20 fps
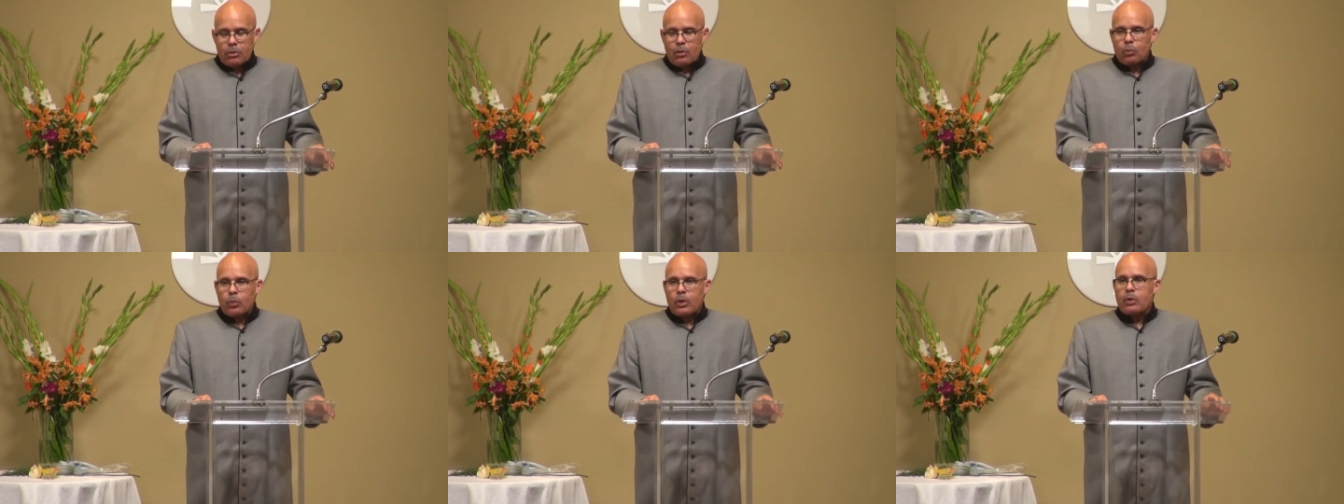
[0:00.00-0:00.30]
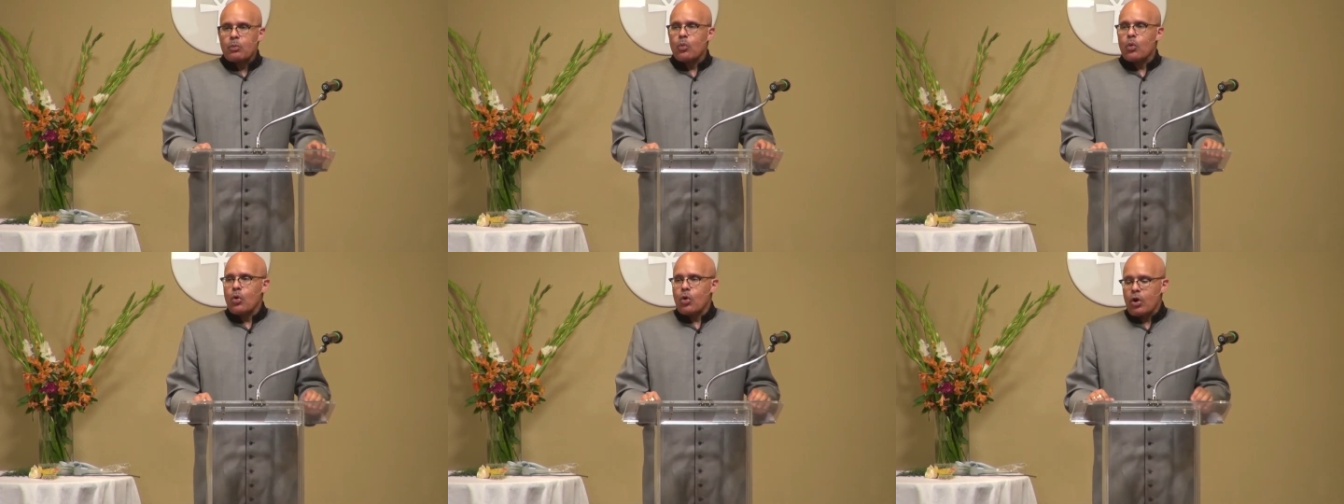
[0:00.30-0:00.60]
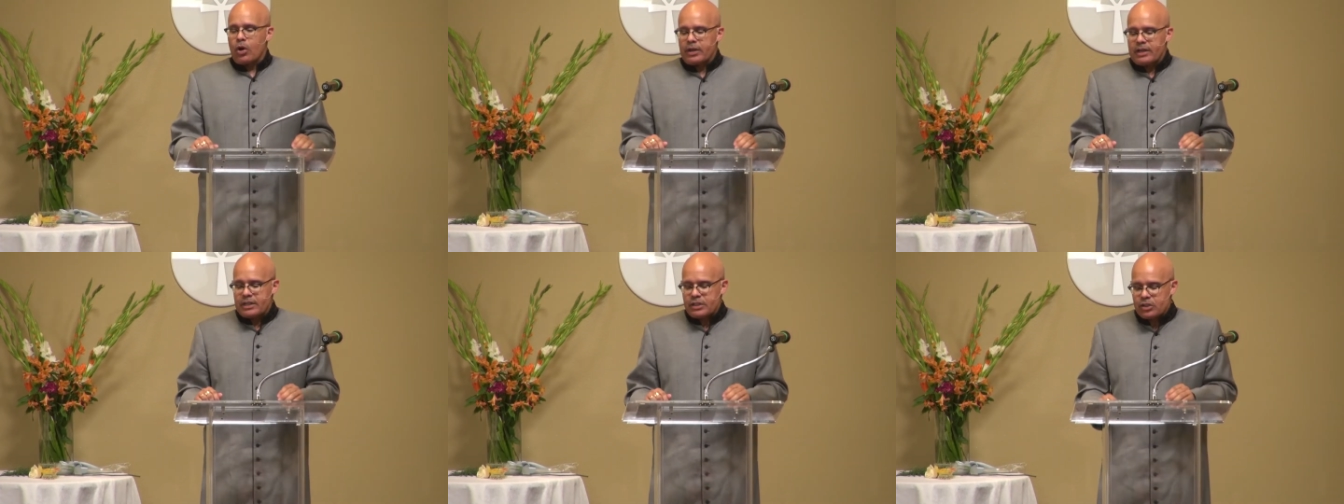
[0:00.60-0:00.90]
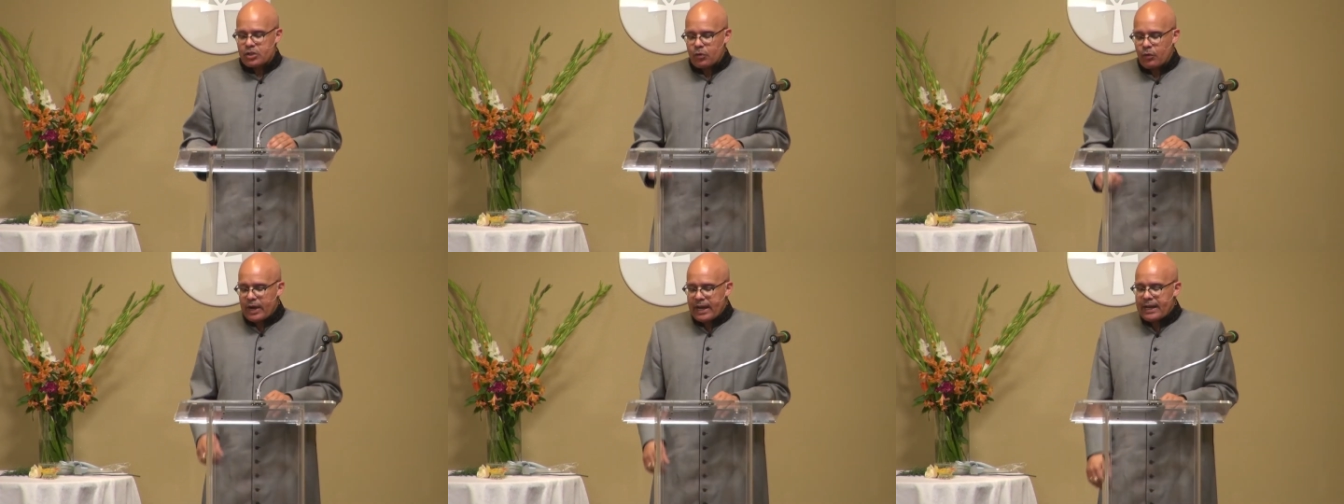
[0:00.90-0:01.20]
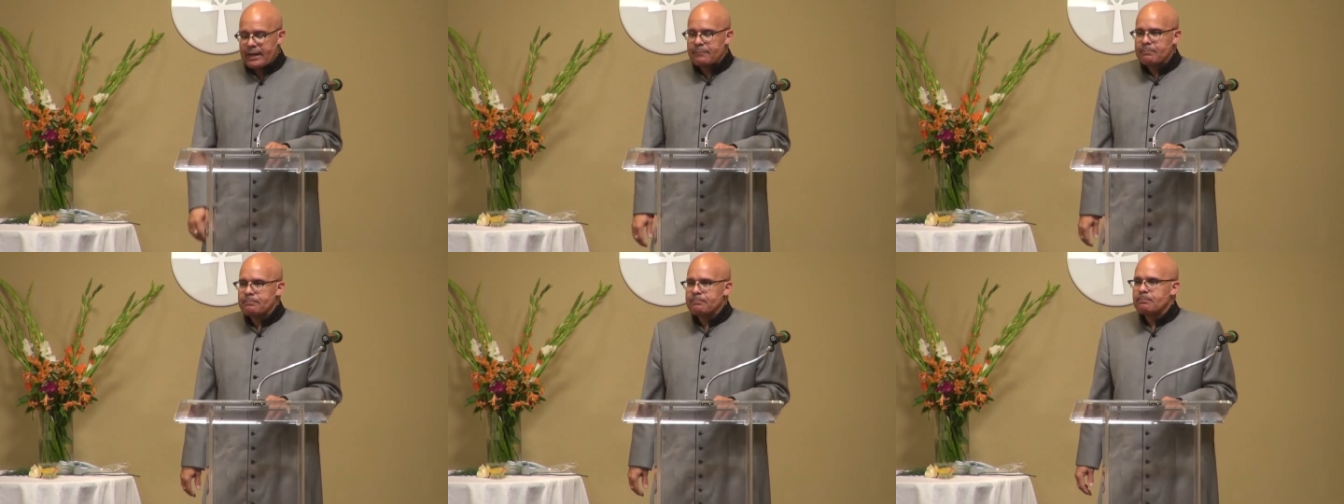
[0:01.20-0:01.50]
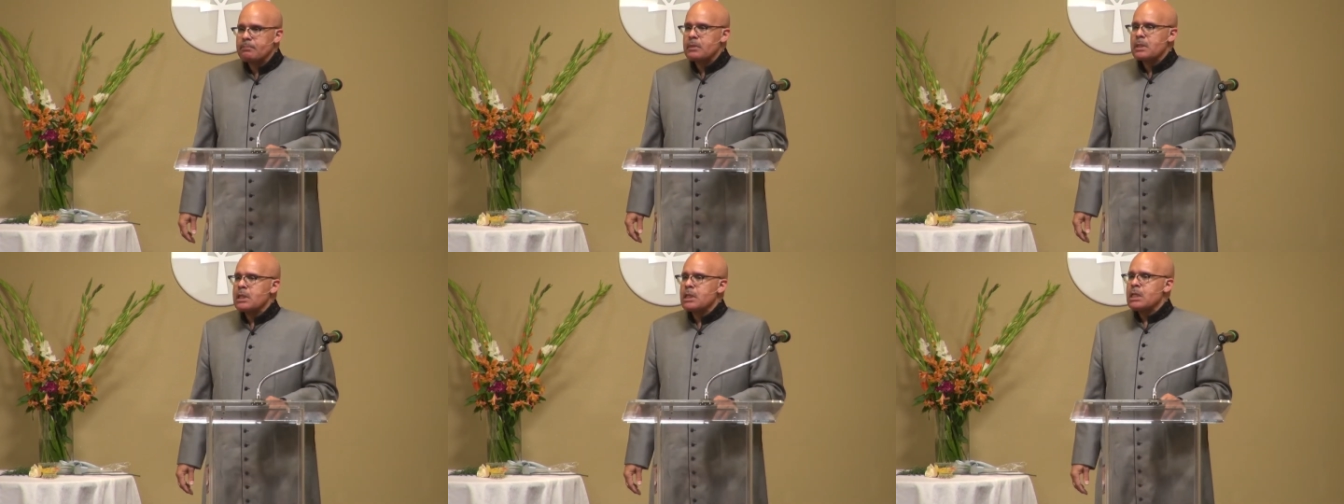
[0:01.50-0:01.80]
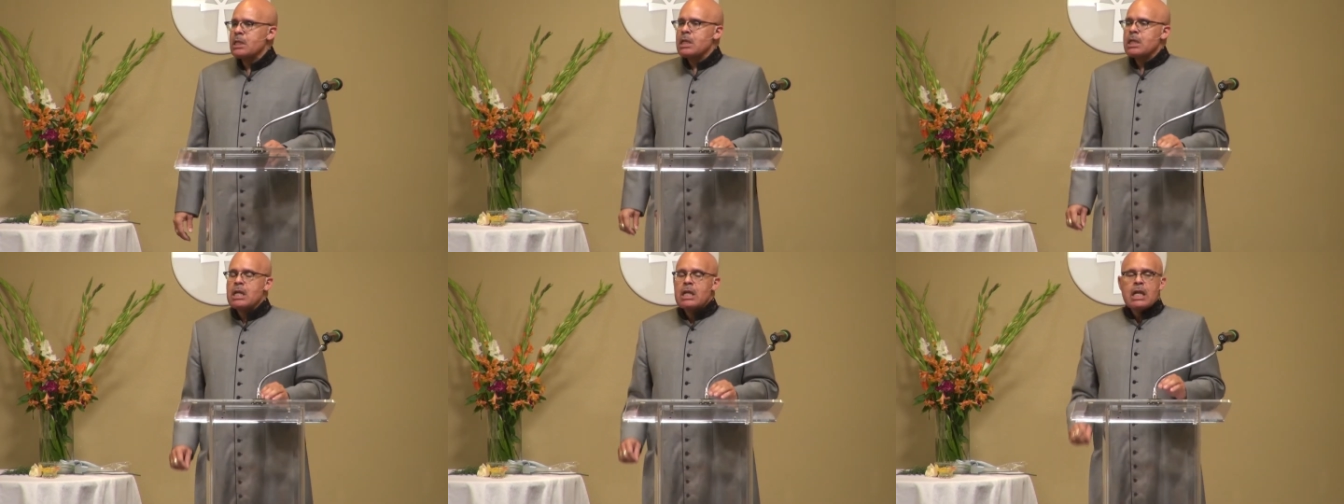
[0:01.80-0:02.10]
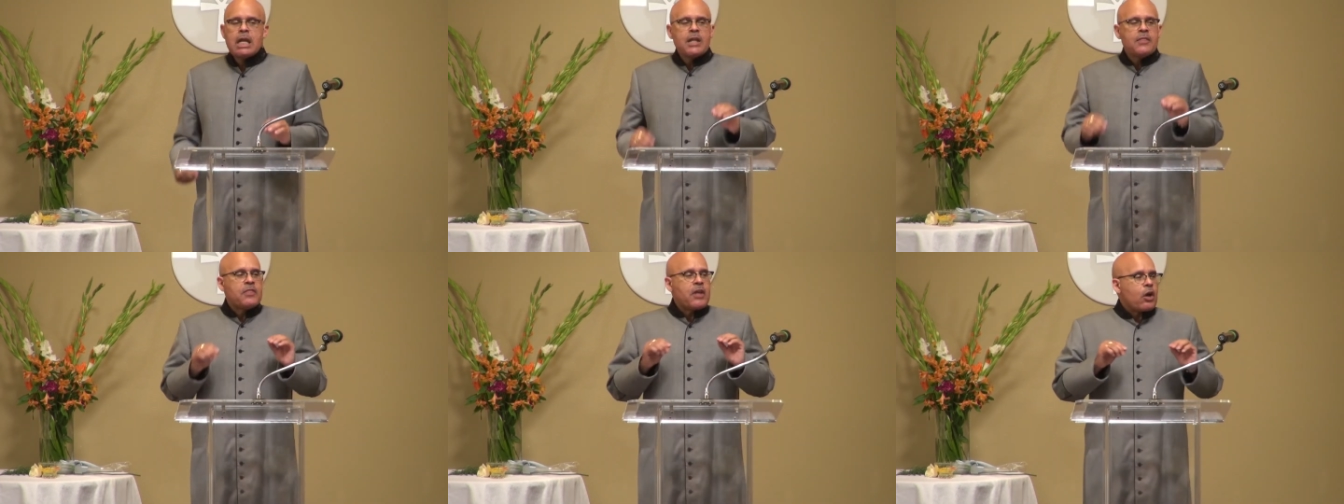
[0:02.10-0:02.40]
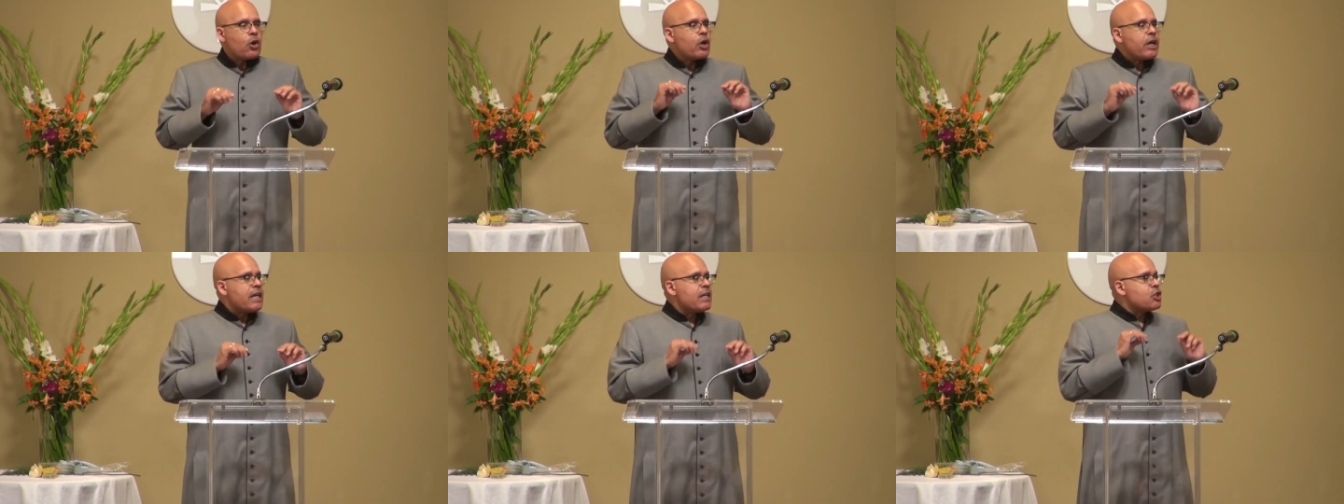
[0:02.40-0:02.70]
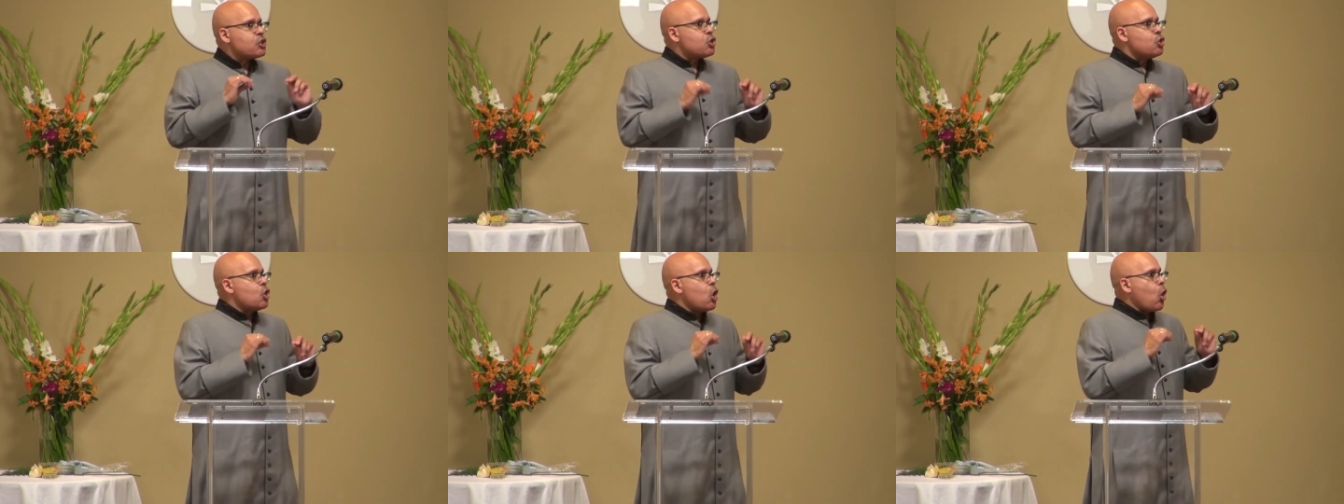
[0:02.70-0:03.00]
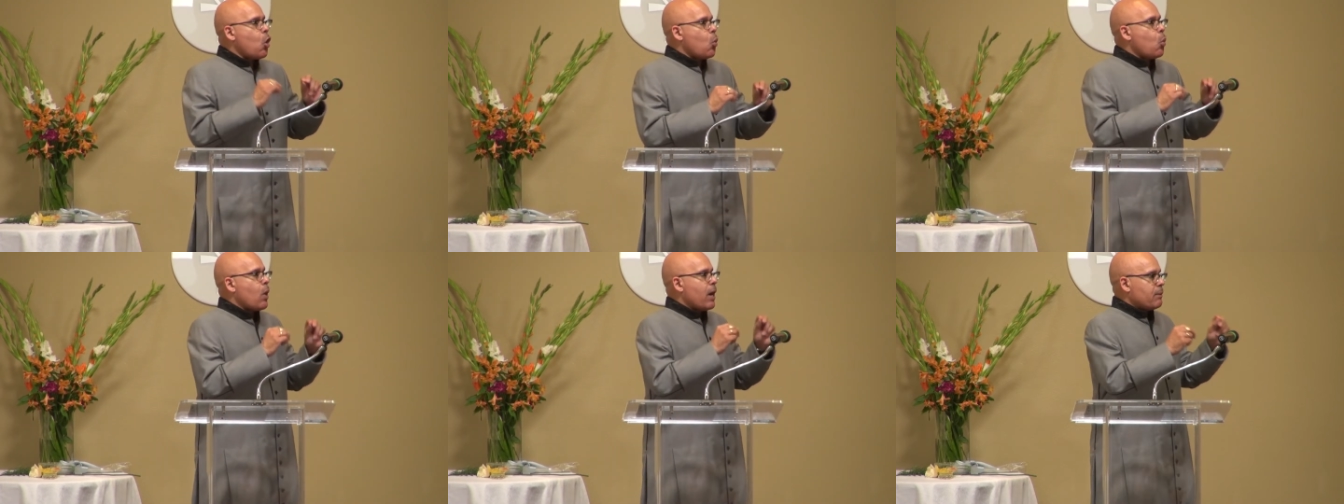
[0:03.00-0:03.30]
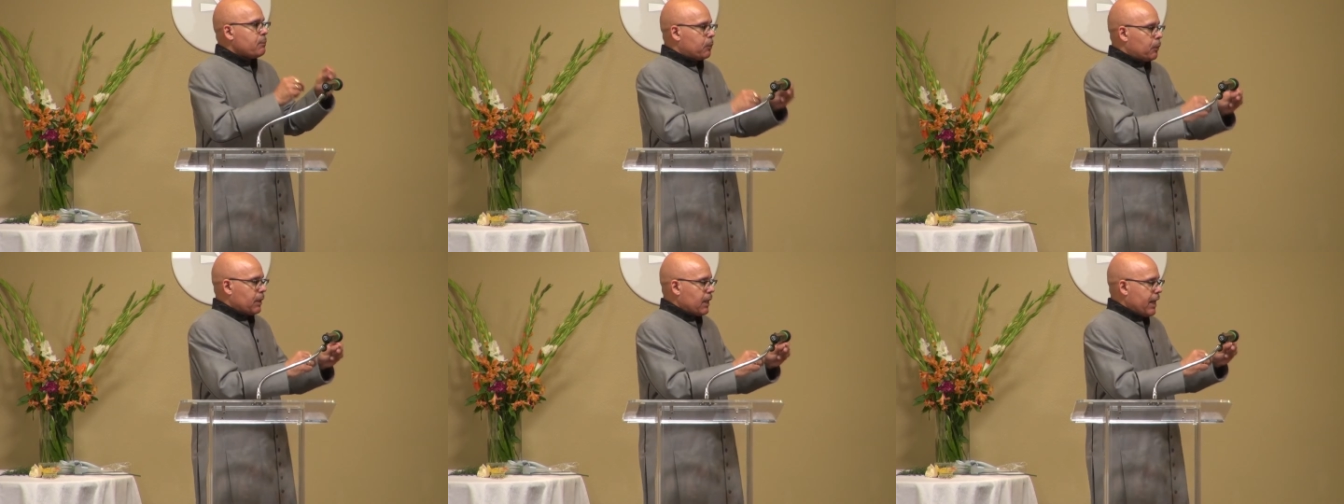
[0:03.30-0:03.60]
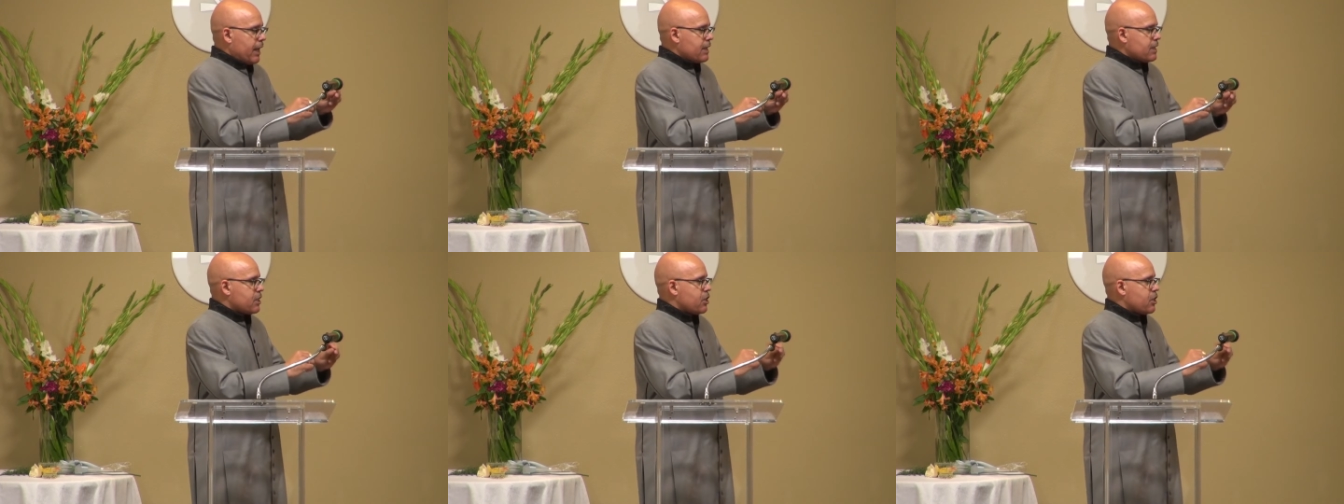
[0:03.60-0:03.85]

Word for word: The reward is great. There is no one place,